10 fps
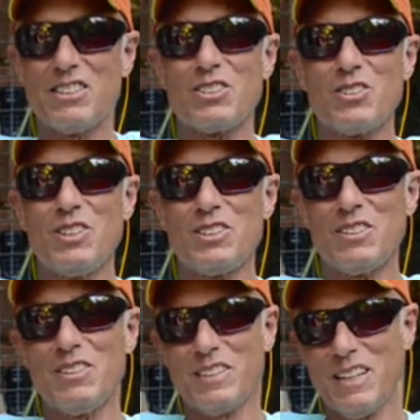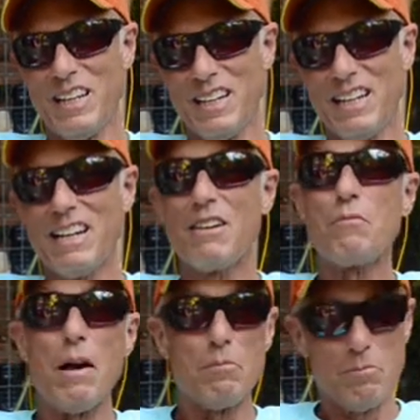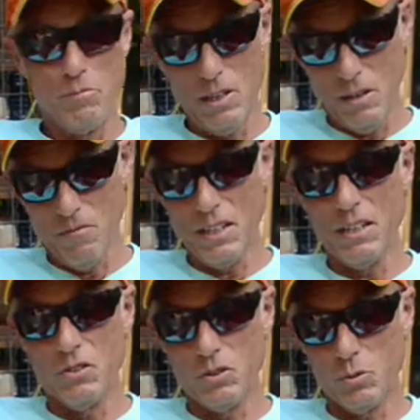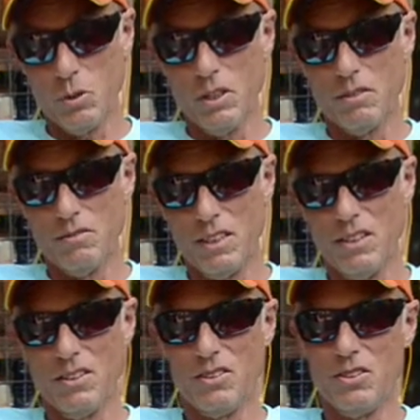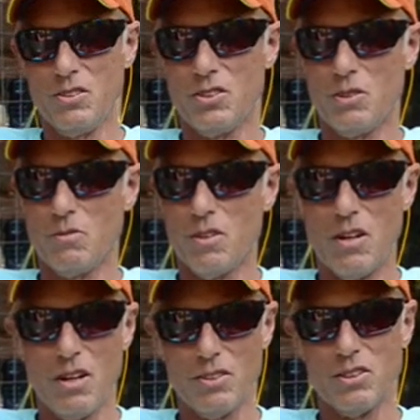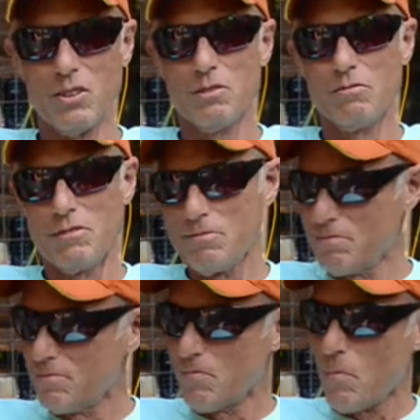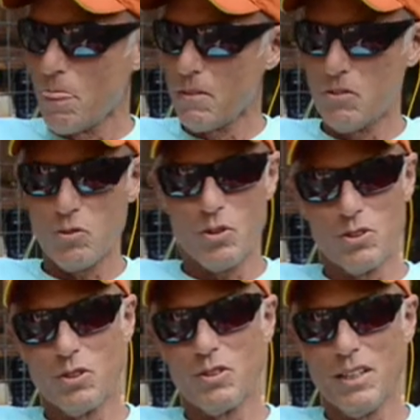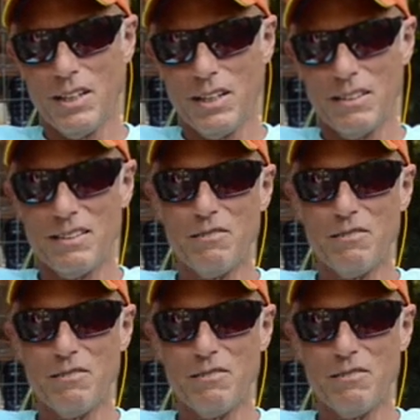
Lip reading: the stories are okay. That videos as well. Video on YouTube also, the stories are okay. The